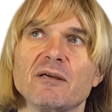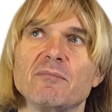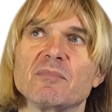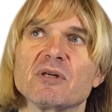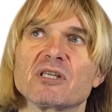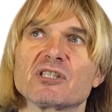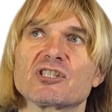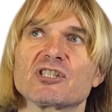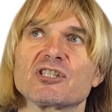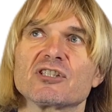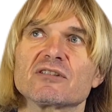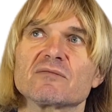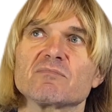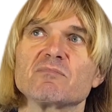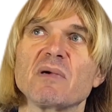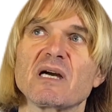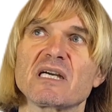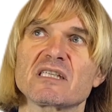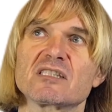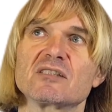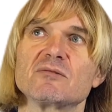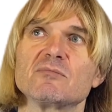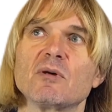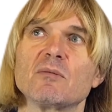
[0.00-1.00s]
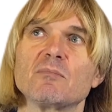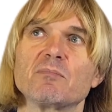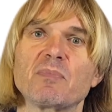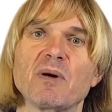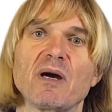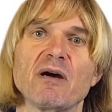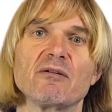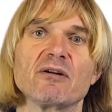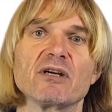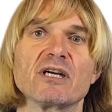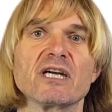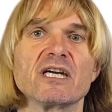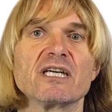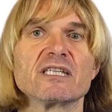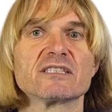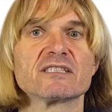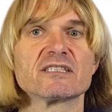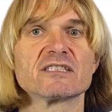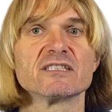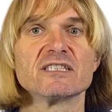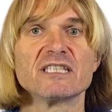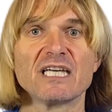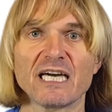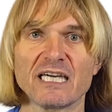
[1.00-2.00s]
measured maximum power at
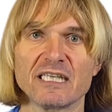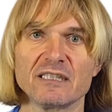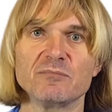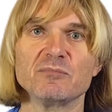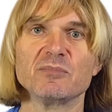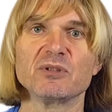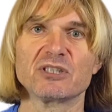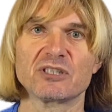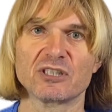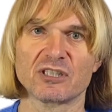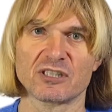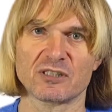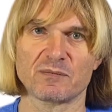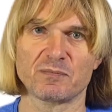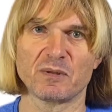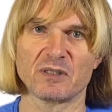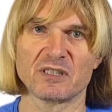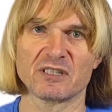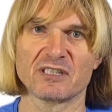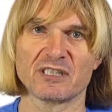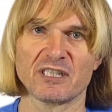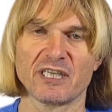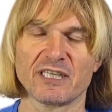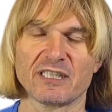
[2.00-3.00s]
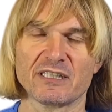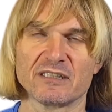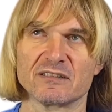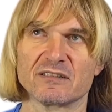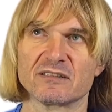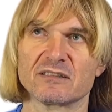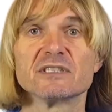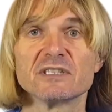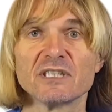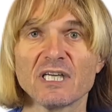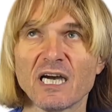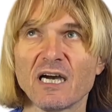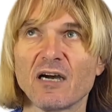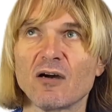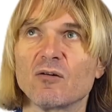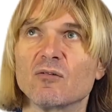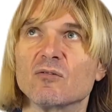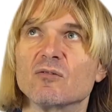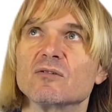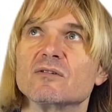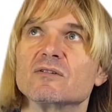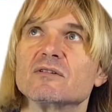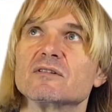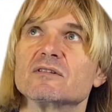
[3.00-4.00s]
9 meters per second.
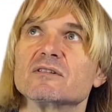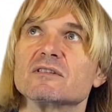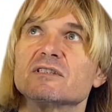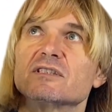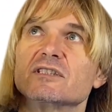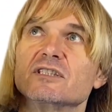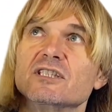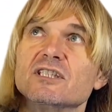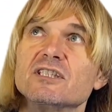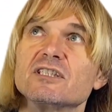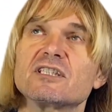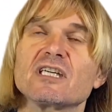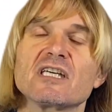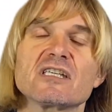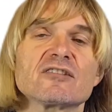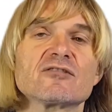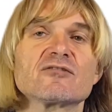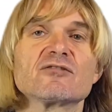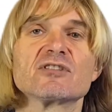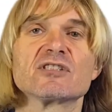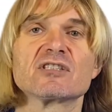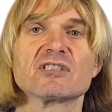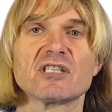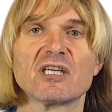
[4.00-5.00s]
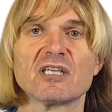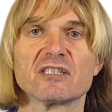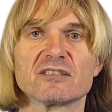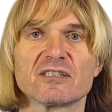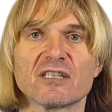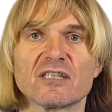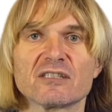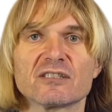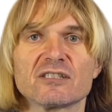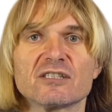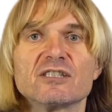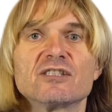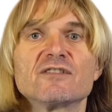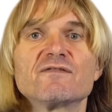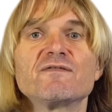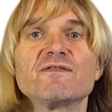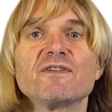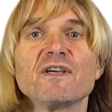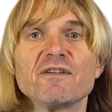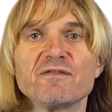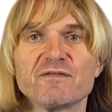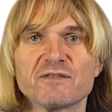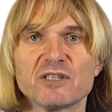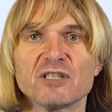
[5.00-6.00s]
Now, industry standard is
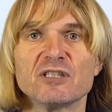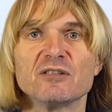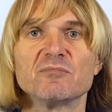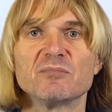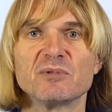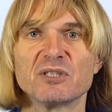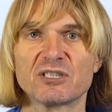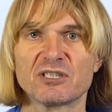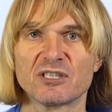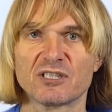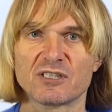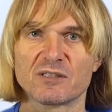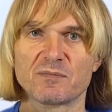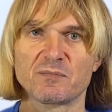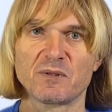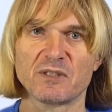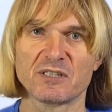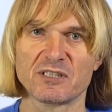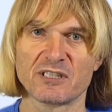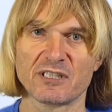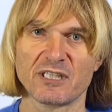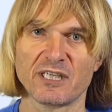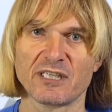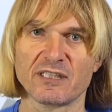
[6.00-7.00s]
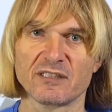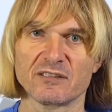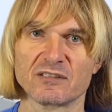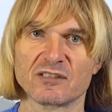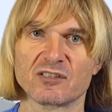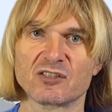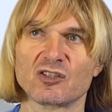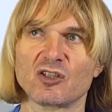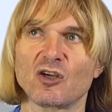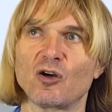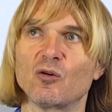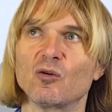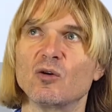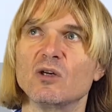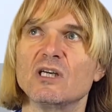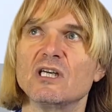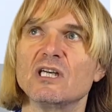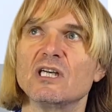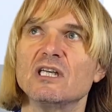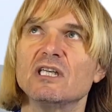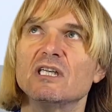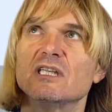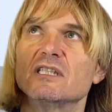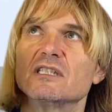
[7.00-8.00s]
15 meters per second. So
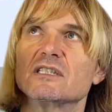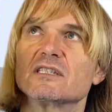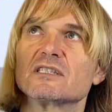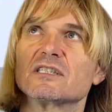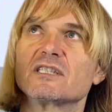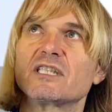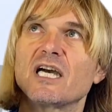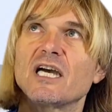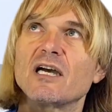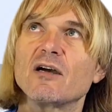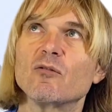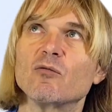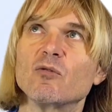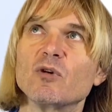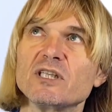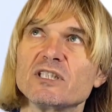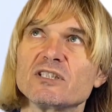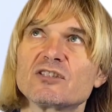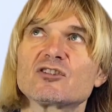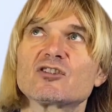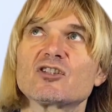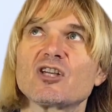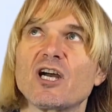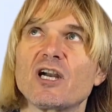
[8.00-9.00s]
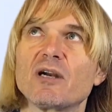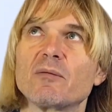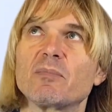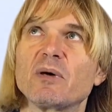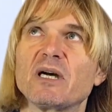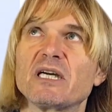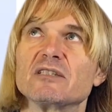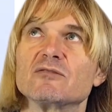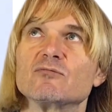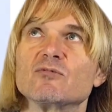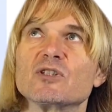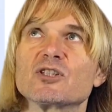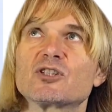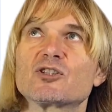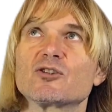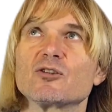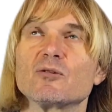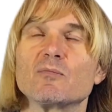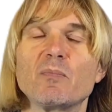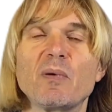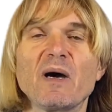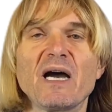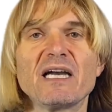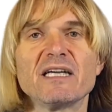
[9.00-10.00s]
the wind turbine which you
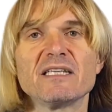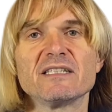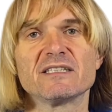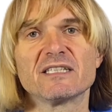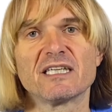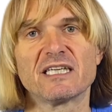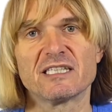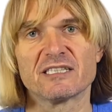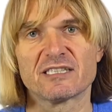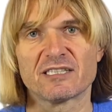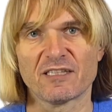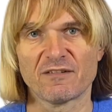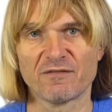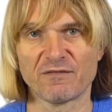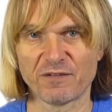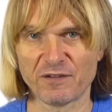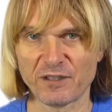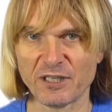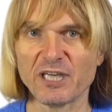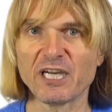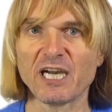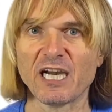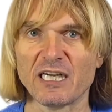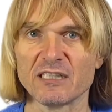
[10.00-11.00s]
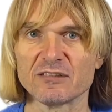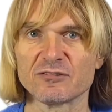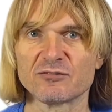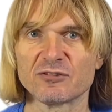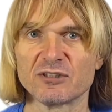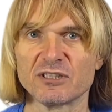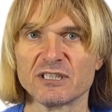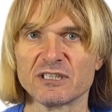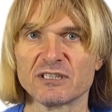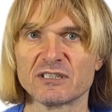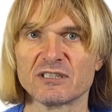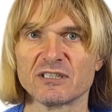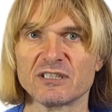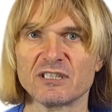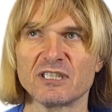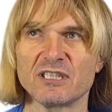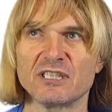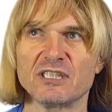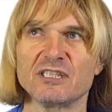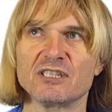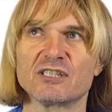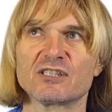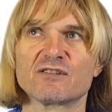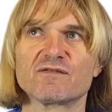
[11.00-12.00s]
buying as a 300
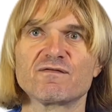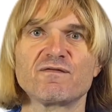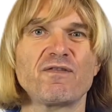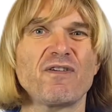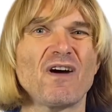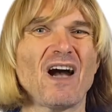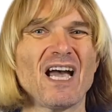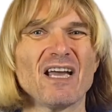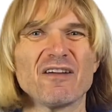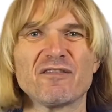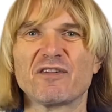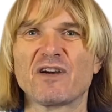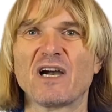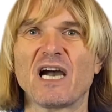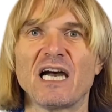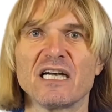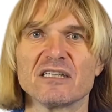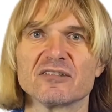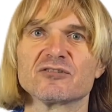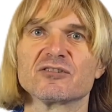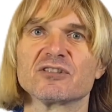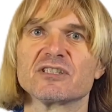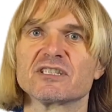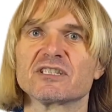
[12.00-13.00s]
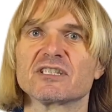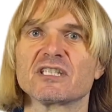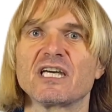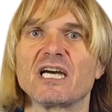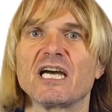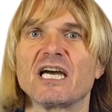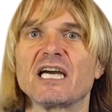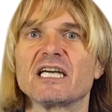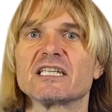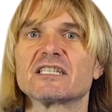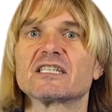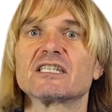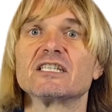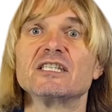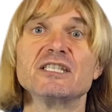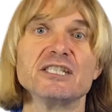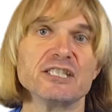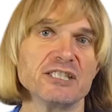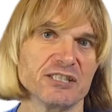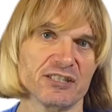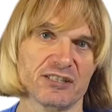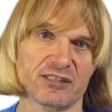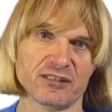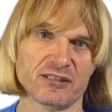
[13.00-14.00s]
is 500 at
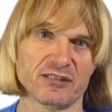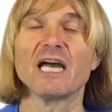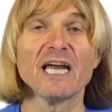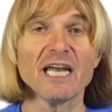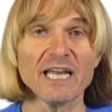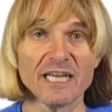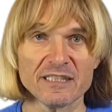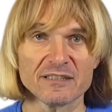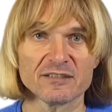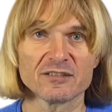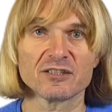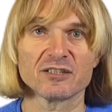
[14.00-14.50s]
least. And